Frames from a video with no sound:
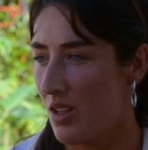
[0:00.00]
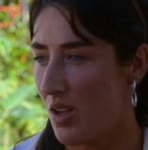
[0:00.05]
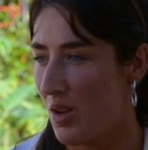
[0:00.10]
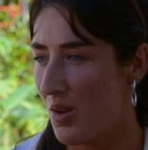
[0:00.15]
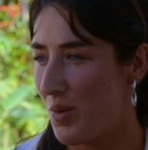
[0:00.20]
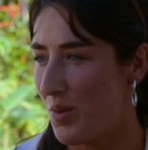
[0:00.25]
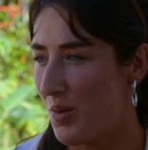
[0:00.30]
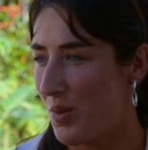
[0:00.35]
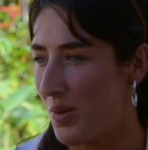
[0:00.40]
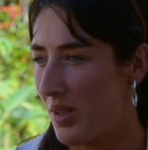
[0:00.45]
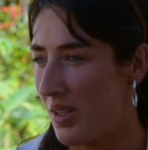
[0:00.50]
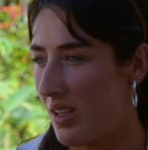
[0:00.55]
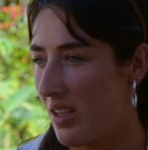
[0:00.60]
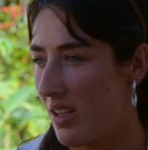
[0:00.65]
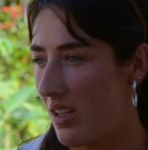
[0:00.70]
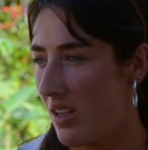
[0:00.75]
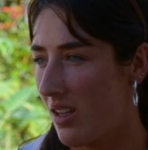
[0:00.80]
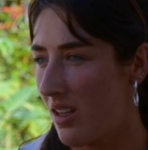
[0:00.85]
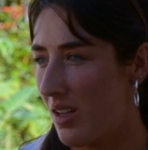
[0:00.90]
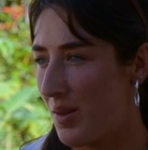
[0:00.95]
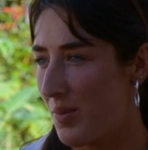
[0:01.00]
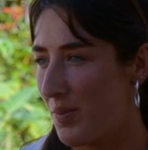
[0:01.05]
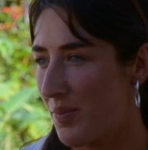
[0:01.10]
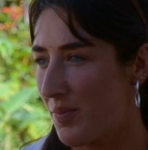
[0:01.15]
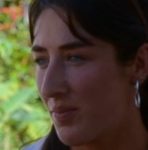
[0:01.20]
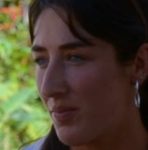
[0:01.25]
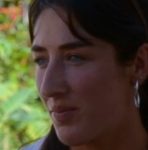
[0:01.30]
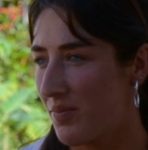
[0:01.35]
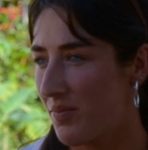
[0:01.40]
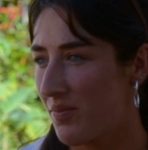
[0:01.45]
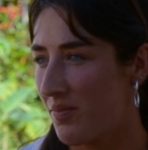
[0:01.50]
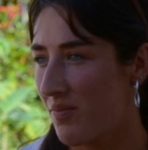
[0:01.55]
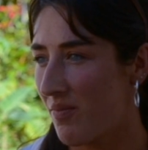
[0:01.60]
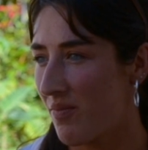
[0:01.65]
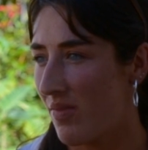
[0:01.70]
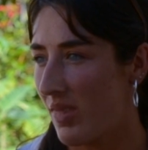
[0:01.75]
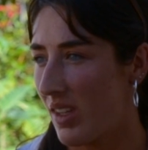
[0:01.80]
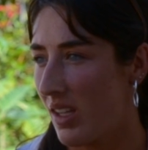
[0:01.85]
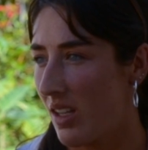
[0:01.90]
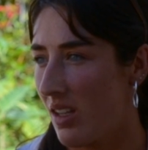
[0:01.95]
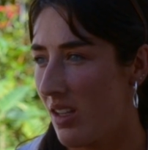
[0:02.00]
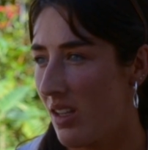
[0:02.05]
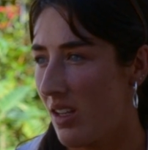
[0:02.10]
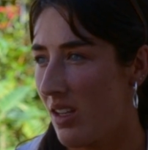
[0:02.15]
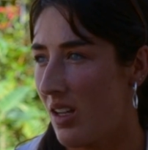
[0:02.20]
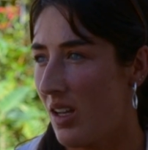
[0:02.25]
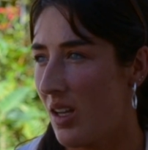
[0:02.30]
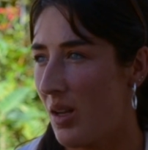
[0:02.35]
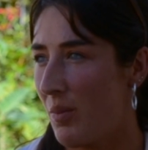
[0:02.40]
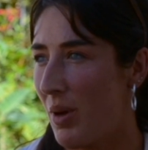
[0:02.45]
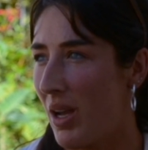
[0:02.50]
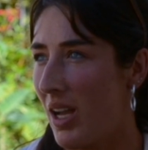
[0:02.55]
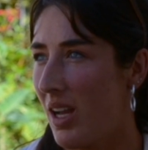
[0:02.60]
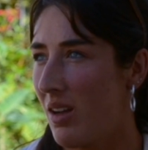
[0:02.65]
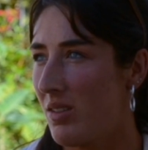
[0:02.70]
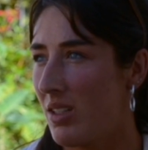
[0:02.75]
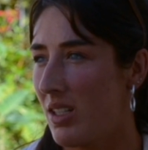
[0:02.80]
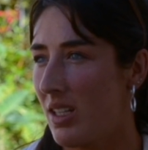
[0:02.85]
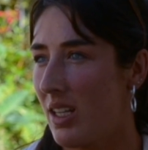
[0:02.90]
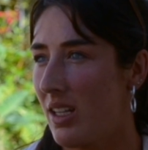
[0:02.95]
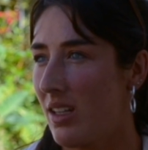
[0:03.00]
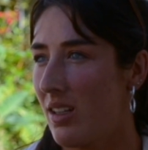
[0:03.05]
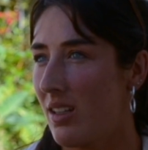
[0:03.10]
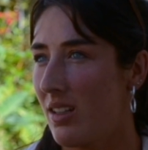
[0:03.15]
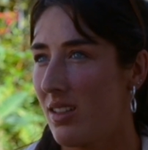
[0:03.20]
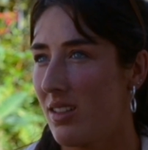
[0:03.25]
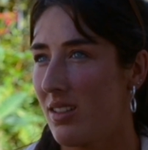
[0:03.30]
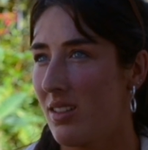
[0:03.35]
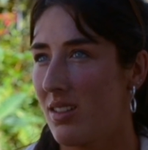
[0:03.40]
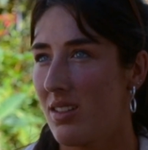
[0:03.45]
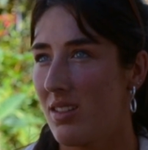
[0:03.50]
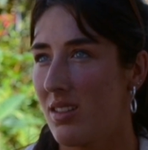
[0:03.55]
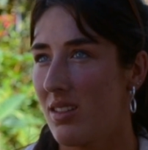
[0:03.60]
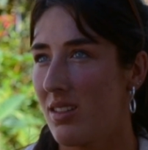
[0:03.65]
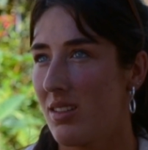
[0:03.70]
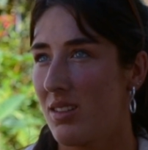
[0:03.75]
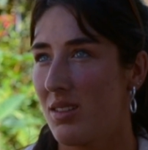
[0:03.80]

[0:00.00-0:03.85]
So a pound in England